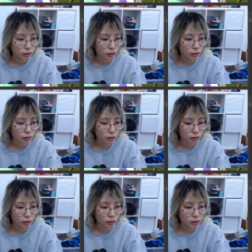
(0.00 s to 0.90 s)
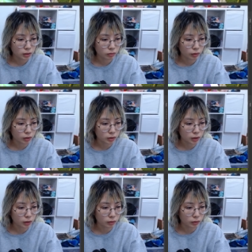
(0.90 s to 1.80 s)
And then let's, for the
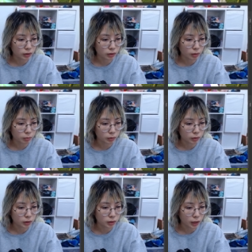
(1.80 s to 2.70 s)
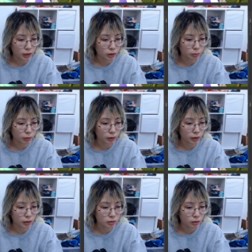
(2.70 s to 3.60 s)
sake of example, let's actually bring
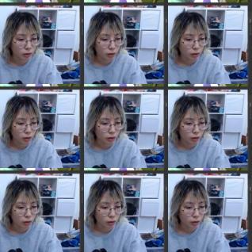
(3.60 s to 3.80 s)
this